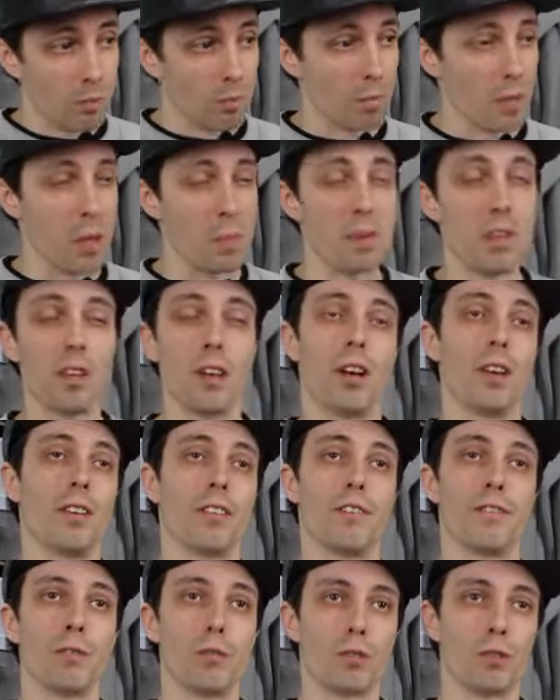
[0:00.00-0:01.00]
maybe
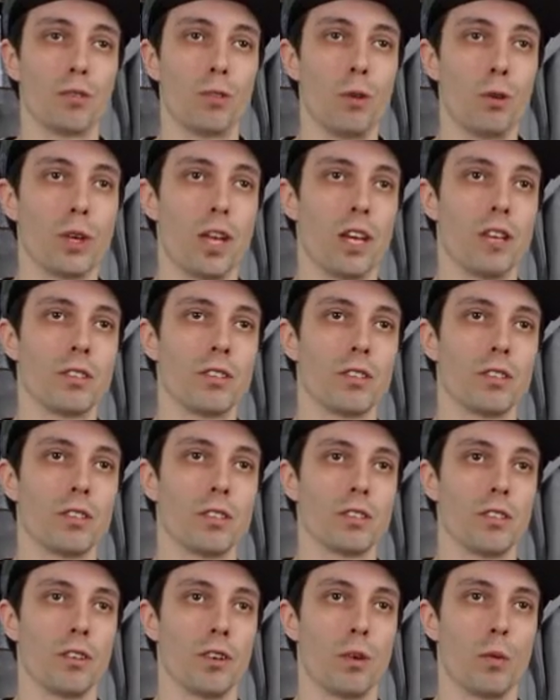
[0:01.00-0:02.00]
uh, future
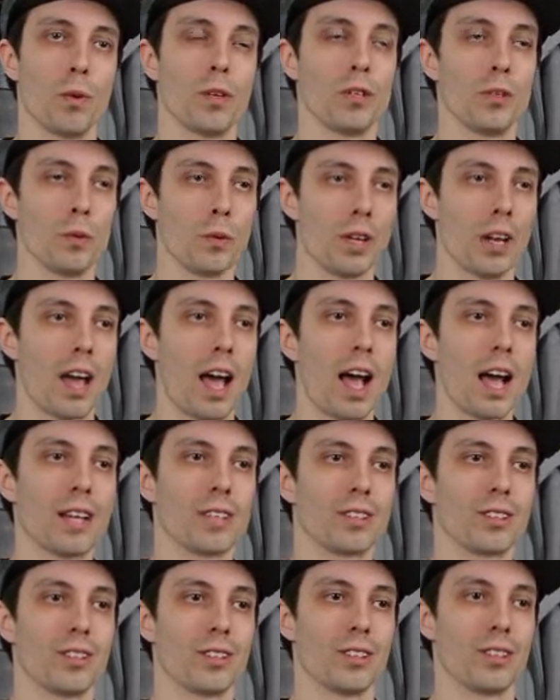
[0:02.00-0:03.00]
locations. You know, we do get
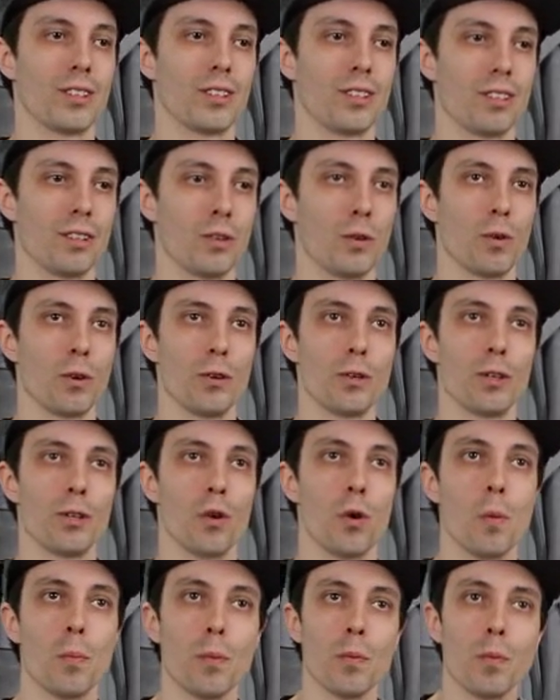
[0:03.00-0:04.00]
asked, uh, you know, are you going
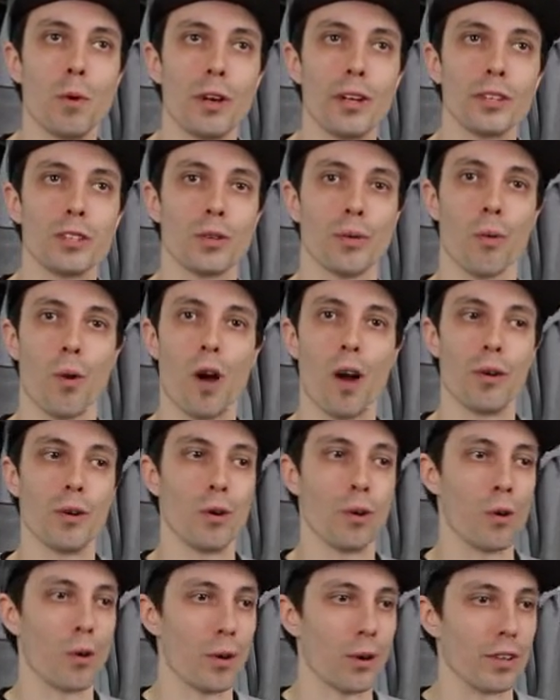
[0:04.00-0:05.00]
to open one in
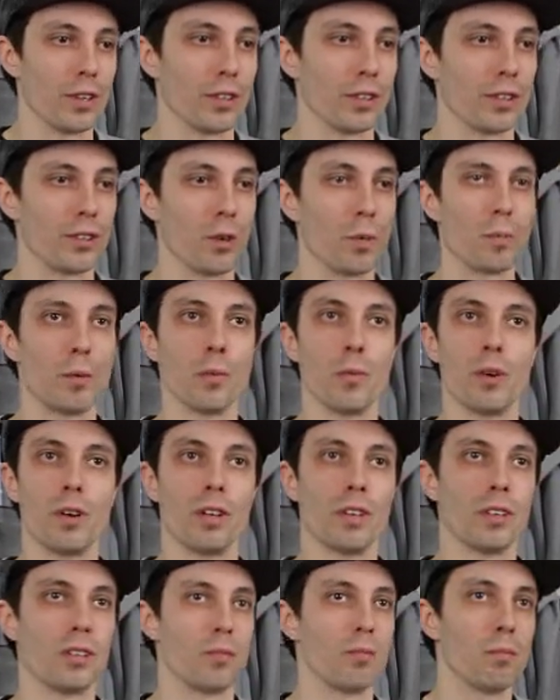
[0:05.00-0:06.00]
Toronto, or are you going to open
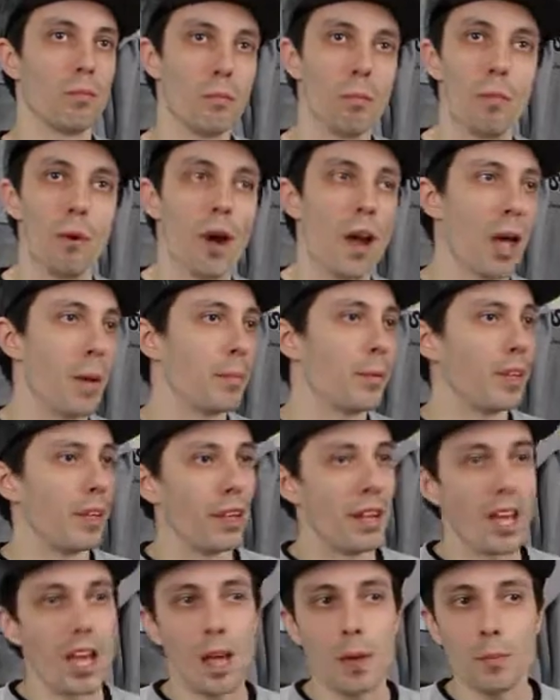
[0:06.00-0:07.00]
one in
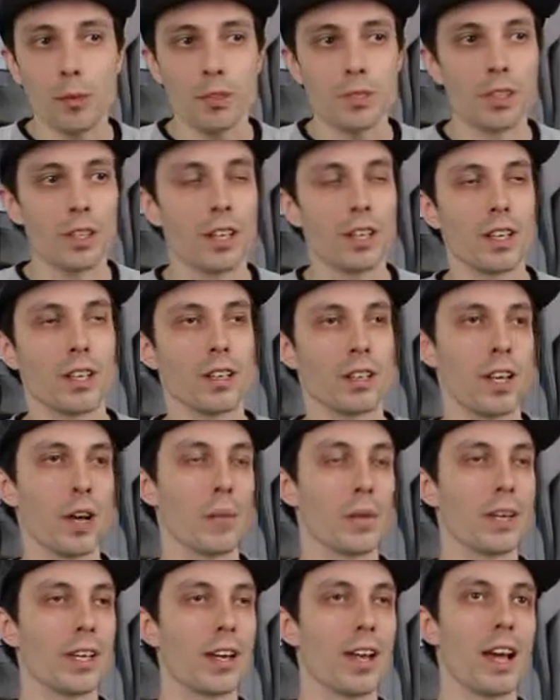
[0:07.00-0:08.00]
Brampton, Hamilton? Yeah,
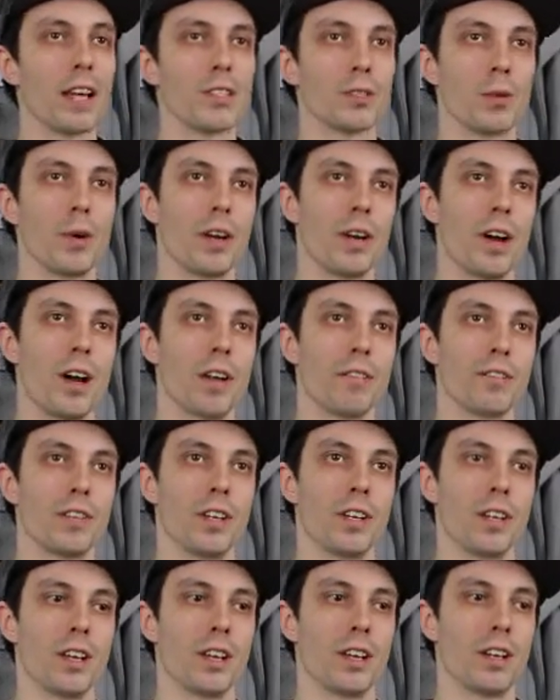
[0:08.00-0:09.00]
we get asked quite
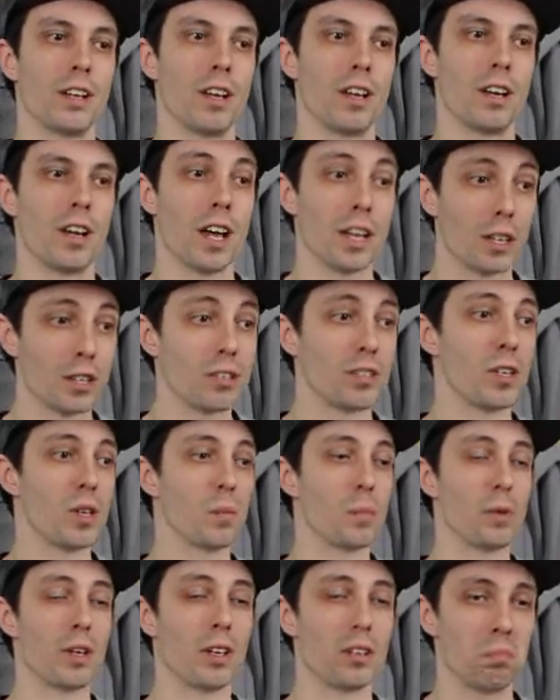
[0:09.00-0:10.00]
often, and uh, I could see
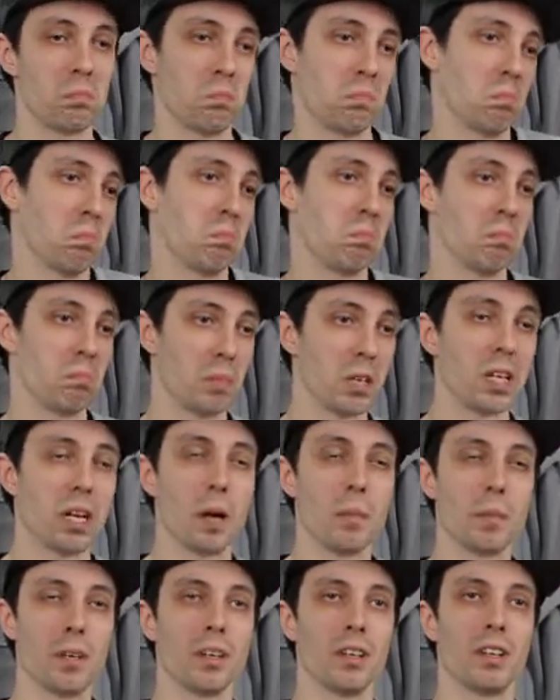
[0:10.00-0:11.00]
it being
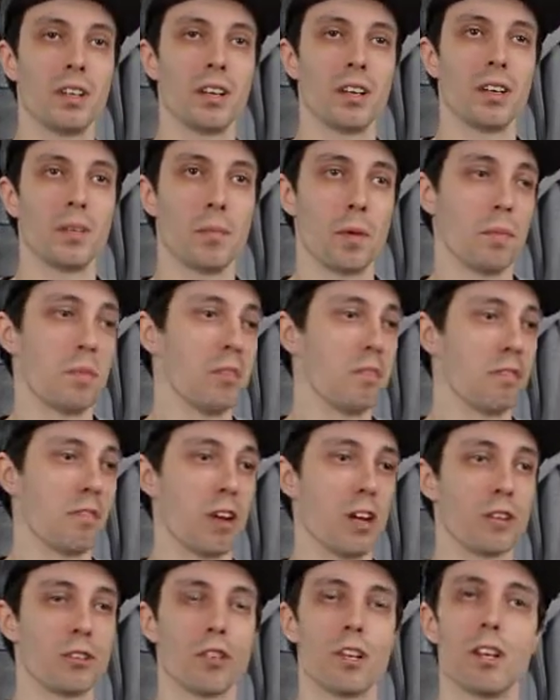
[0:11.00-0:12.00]
becoming uh, maybe
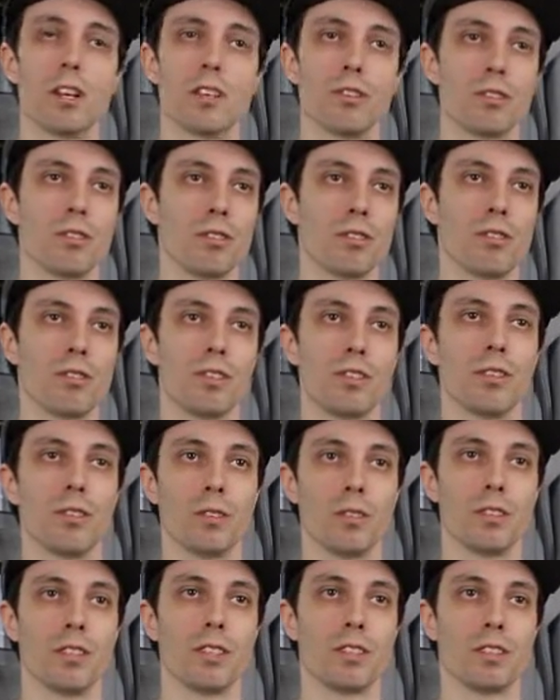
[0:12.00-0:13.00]
franchise, or you know,
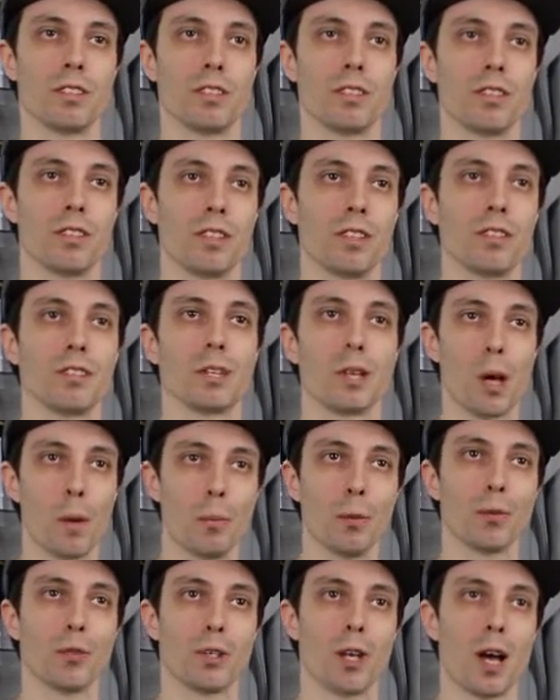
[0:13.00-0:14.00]
at least at least a
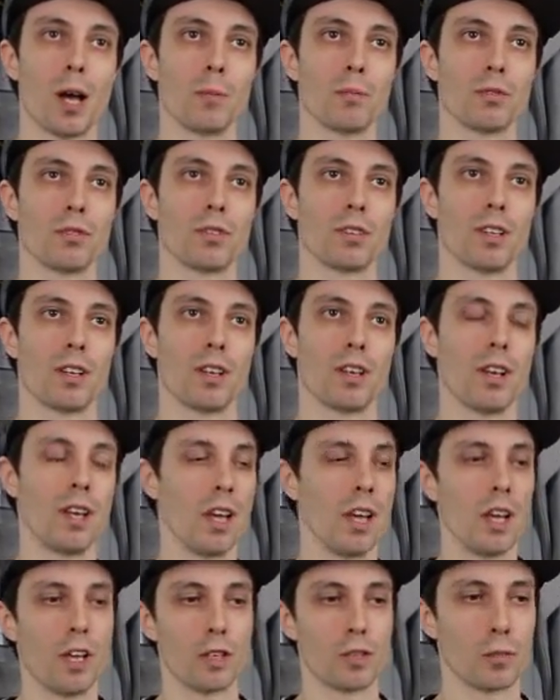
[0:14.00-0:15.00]
couple of shops yeah. uh,
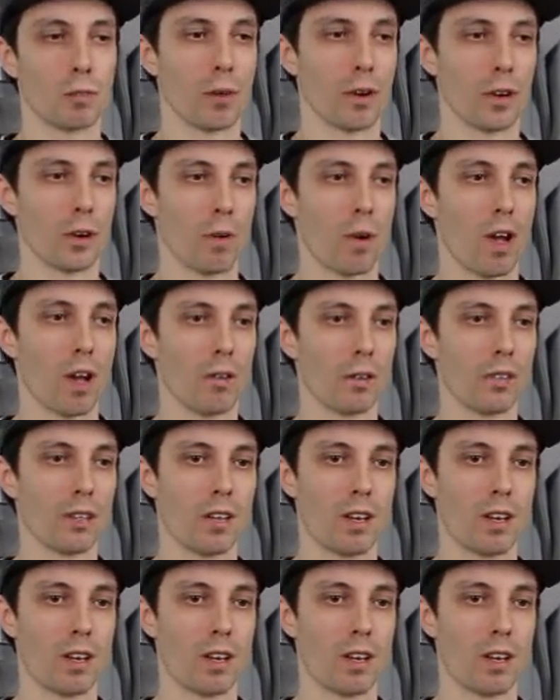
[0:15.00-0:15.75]
spread around.